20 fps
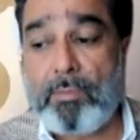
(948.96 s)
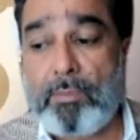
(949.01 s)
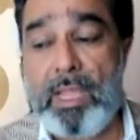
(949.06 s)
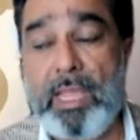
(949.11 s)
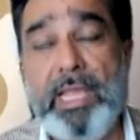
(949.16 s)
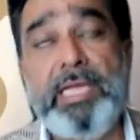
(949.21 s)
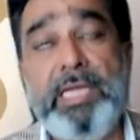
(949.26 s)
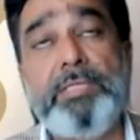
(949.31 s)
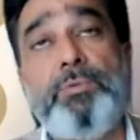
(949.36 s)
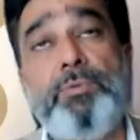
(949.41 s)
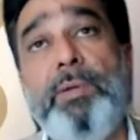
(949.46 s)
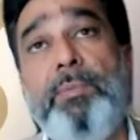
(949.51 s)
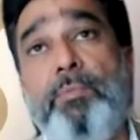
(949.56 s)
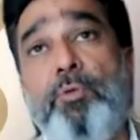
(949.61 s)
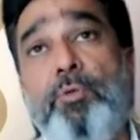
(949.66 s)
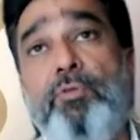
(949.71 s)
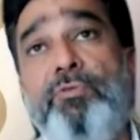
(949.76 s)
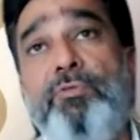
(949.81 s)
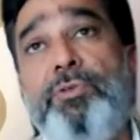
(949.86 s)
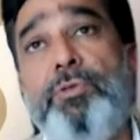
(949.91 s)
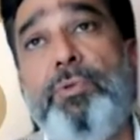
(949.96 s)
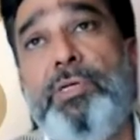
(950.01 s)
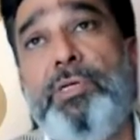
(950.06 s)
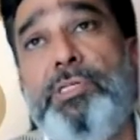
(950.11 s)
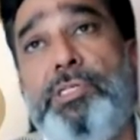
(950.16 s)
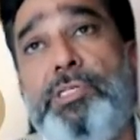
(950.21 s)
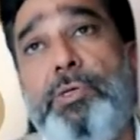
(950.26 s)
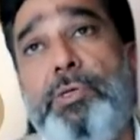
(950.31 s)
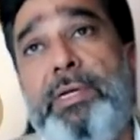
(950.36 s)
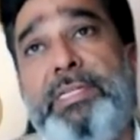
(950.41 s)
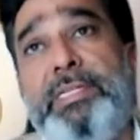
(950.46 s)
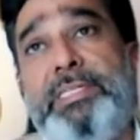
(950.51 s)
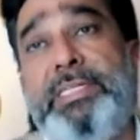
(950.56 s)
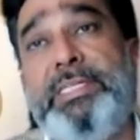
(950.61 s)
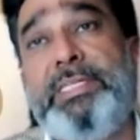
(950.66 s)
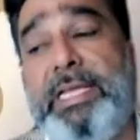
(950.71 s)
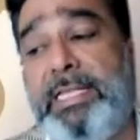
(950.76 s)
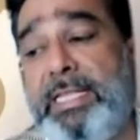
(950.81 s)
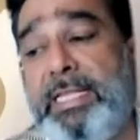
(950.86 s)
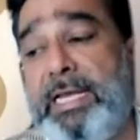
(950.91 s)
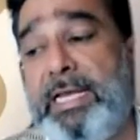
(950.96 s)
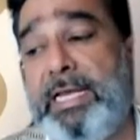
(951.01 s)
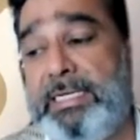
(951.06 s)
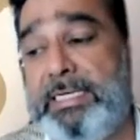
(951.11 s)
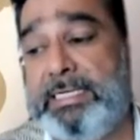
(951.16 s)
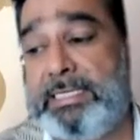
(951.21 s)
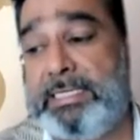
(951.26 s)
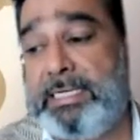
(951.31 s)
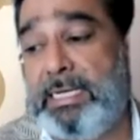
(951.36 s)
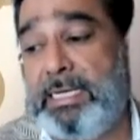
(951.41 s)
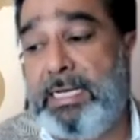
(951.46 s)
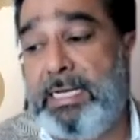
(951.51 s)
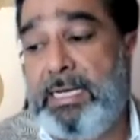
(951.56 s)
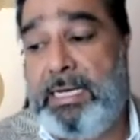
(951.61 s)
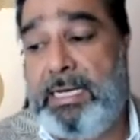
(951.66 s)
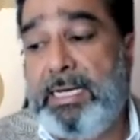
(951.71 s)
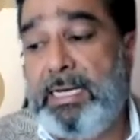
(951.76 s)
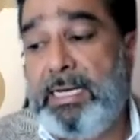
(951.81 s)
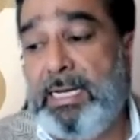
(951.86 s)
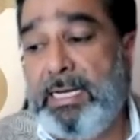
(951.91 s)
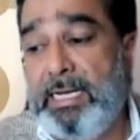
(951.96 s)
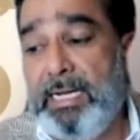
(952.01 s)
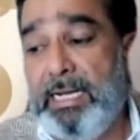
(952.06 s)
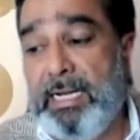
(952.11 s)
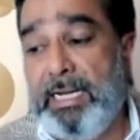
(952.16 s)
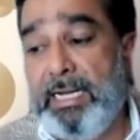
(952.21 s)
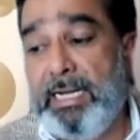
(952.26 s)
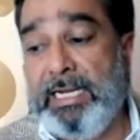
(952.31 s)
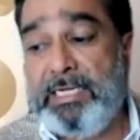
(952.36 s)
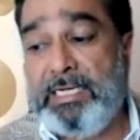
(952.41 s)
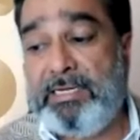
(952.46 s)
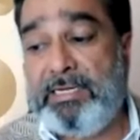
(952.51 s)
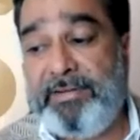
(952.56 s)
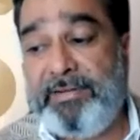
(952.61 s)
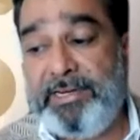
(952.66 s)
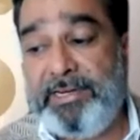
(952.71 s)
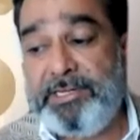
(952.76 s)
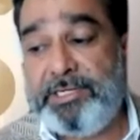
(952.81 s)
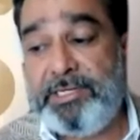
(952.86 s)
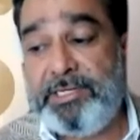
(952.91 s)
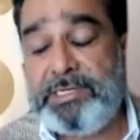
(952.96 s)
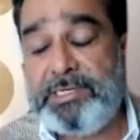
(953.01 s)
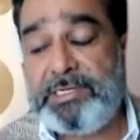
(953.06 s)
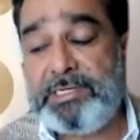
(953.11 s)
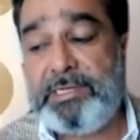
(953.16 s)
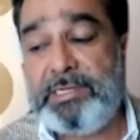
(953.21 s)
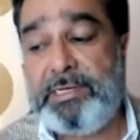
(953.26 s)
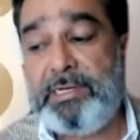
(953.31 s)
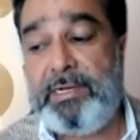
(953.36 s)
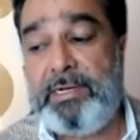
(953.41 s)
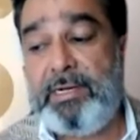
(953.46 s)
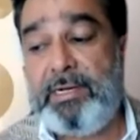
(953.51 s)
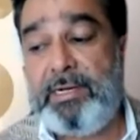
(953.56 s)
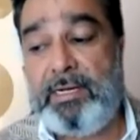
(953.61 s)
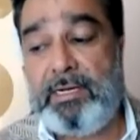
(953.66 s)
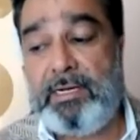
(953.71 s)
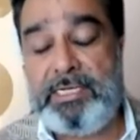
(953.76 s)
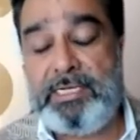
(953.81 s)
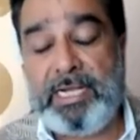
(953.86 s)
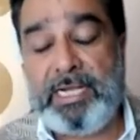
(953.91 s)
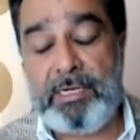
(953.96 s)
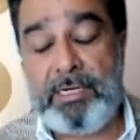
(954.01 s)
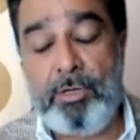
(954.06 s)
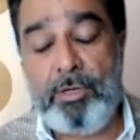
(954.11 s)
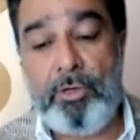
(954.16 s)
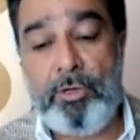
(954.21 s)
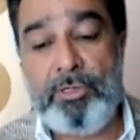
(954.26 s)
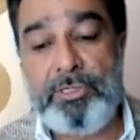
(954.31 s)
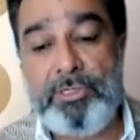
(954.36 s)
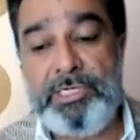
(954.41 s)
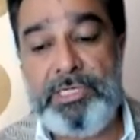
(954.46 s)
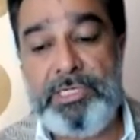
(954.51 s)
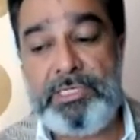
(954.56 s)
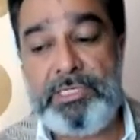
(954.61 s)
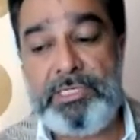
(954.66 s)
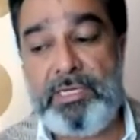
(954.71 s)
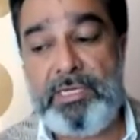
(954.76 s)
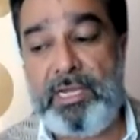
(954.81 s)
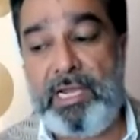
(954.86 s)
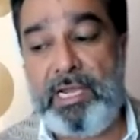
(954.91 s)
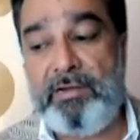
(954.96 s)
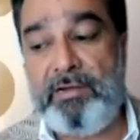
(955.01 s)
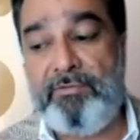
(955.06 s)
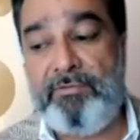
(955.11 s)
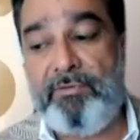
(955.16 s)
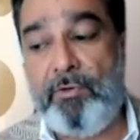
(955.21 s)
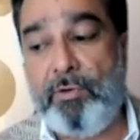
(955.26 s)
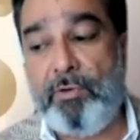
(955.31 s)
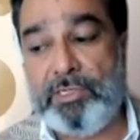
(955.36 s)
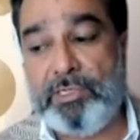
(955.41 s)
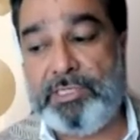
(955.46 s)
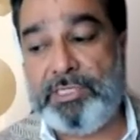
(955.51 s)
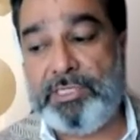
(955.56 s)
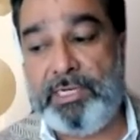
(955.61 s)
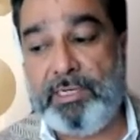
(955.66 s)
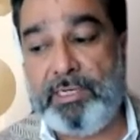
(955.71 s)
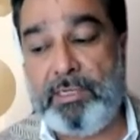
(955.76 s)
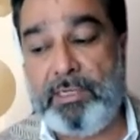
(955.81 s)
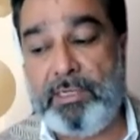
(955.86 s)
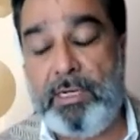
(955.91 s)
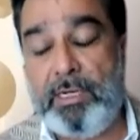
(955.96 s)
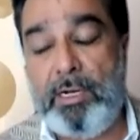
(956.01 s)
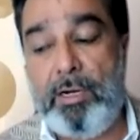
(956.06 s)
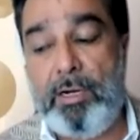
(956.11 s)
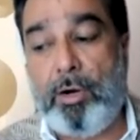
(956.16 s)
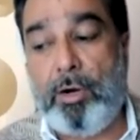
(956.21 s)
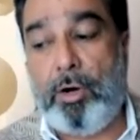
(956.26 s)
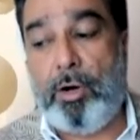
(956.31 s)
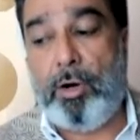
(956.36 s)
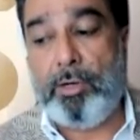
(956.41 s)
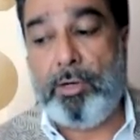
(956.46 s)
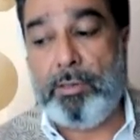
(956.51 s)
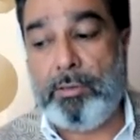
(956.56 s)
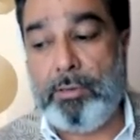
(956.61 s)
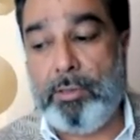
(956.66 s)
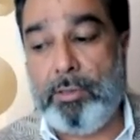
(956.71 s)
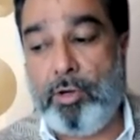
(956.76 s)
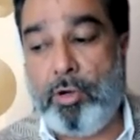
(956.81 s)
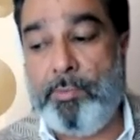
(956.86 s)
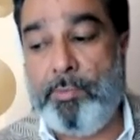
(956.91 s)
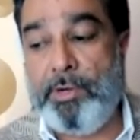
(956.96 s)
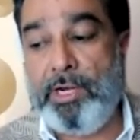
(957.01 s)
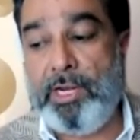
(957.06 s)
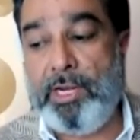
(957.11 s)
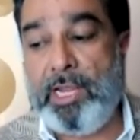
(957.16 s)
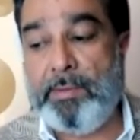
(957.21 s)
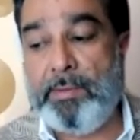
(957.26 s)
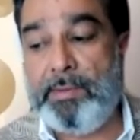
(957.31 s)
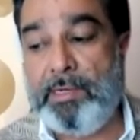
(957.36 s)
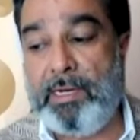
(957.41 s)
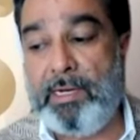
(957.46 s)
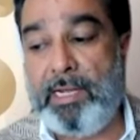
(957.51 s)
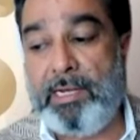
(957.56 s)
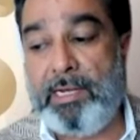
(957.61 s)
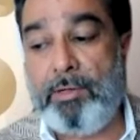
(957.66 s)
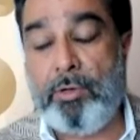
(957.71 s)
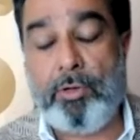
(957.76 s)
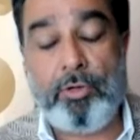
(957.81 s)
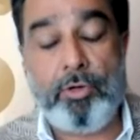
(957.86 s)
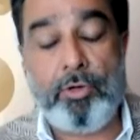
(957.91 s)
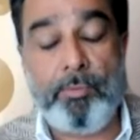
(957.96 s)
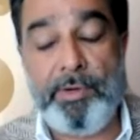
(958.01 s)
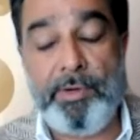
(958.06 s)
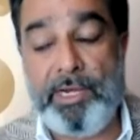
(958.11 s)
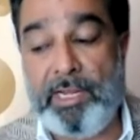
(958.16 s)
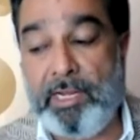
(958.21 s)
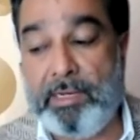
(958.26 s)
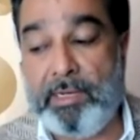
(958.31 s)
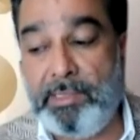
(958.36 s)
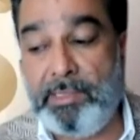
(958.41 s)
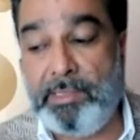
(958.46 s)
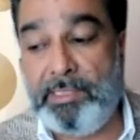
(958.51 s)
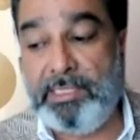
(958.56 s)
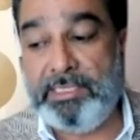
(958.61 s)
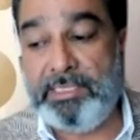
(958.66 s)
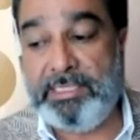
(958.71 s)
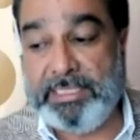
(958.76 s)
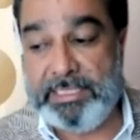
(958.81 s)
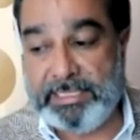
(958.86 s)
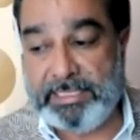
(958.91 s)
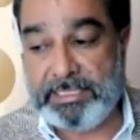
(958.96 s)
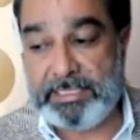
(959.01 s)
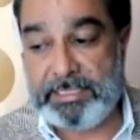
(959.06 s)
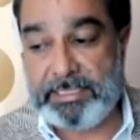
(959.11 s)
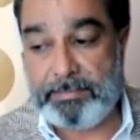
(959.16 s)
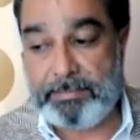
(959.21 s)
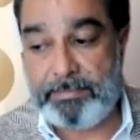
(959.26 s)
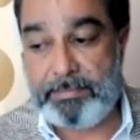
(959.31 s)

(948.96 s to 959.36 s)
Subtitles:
as we move towards UHC, and that is interventions, technologies, and focusing on communicable and non-communicable diseases.